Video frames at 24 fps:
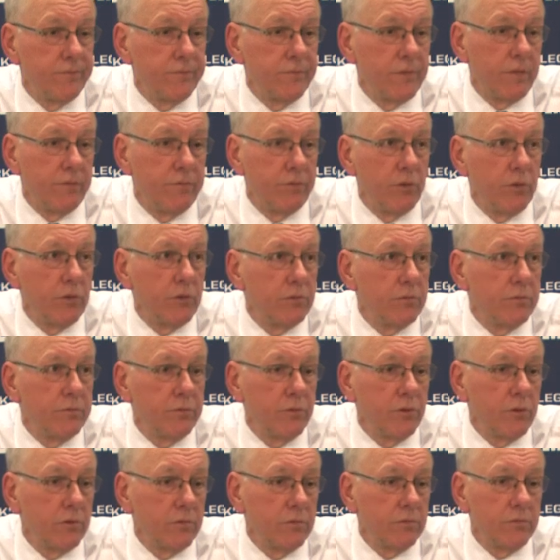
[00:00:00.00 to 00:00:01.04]
If we're
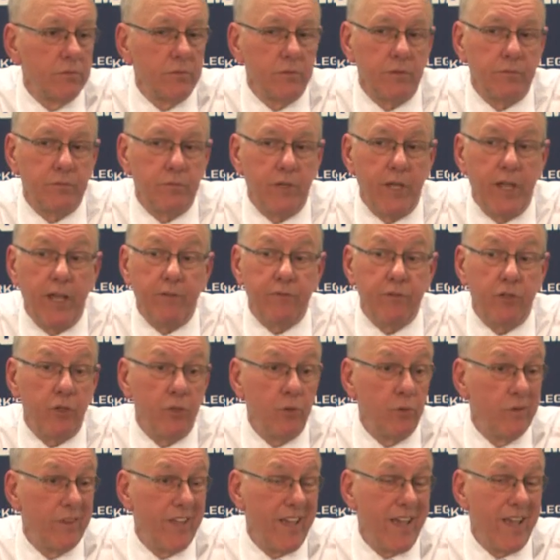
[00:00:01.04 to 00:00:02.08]
if we're if we have to
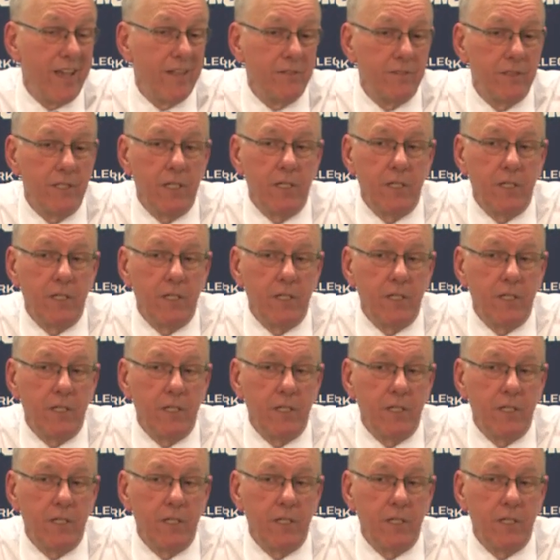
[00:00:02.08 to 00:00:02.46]
do that